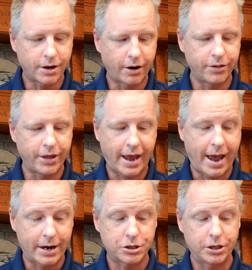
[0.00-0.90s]
Are they
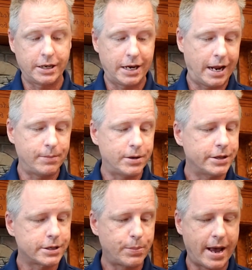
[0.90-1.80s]
actually named in
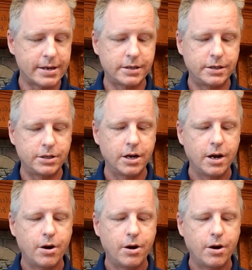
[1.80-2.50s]
this passage?